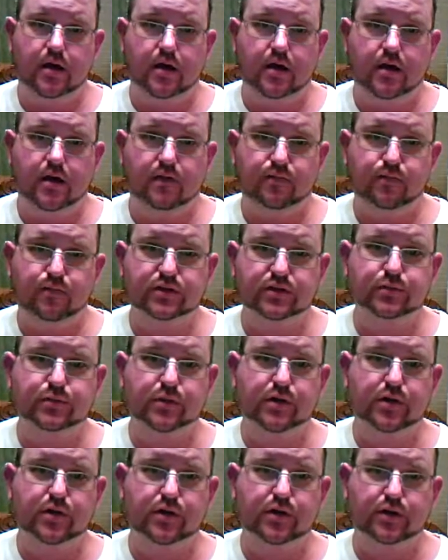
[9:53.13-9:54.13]

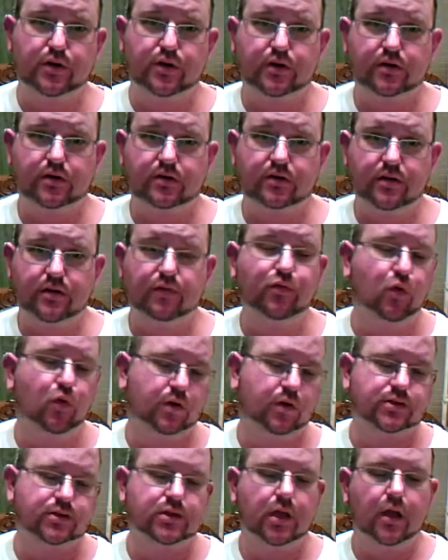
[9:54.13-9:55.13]
PrismaColor, of
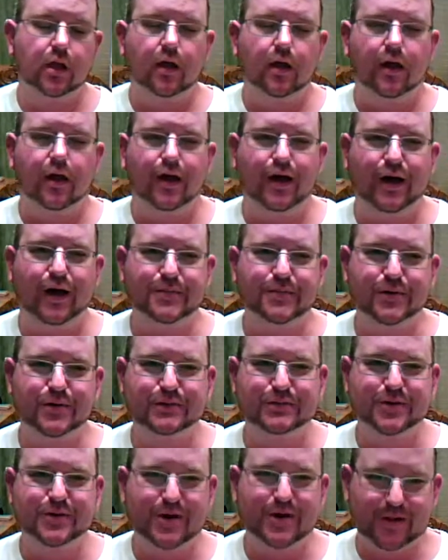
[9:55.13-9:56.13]
course,
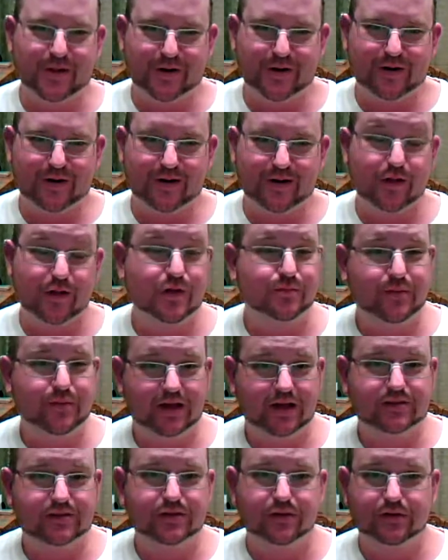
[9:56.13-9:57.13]
PrismaColor colored
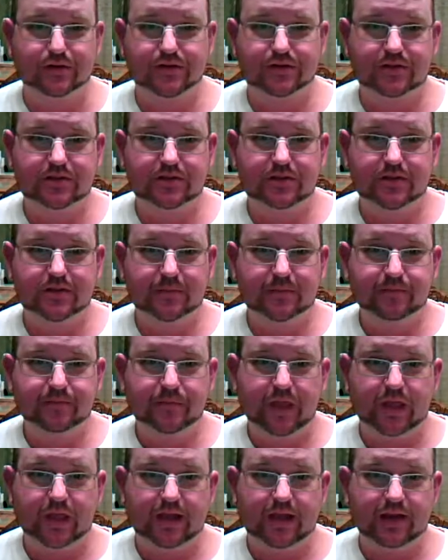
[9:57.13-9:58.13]
pencils.
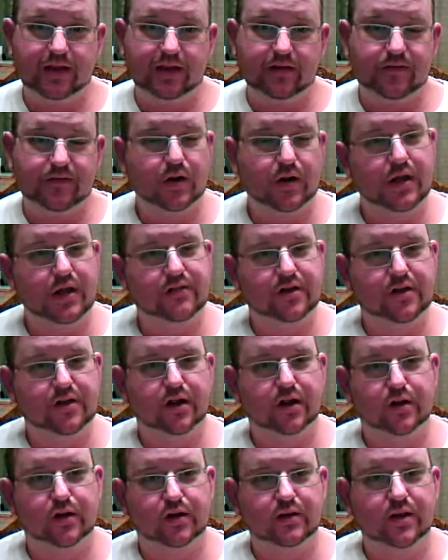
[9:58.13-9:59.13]
And if I don't have the
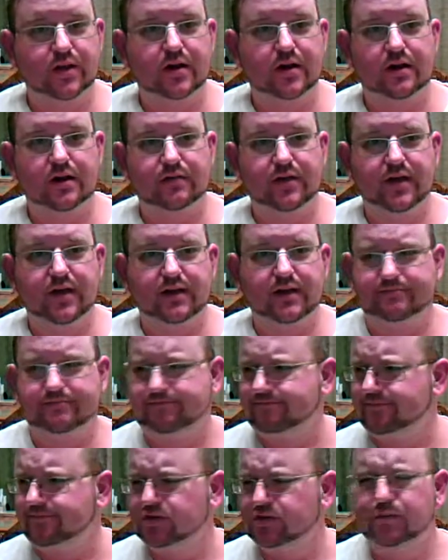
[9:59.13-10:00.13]
color in there, I've got
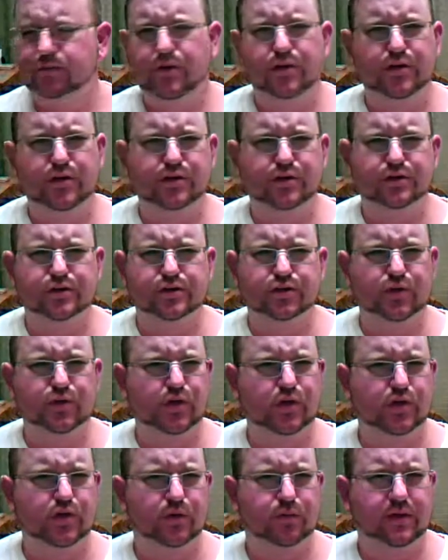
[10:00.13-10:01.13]
some other
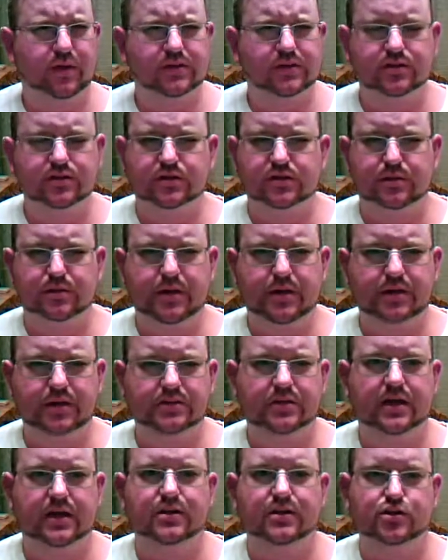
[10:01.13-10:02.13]
studio pencils. I'm not
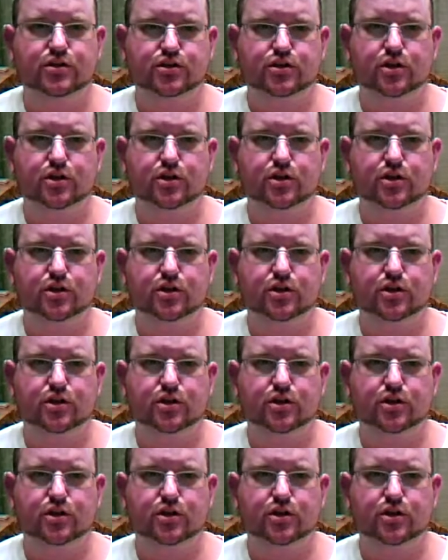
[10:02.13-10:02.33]
exactly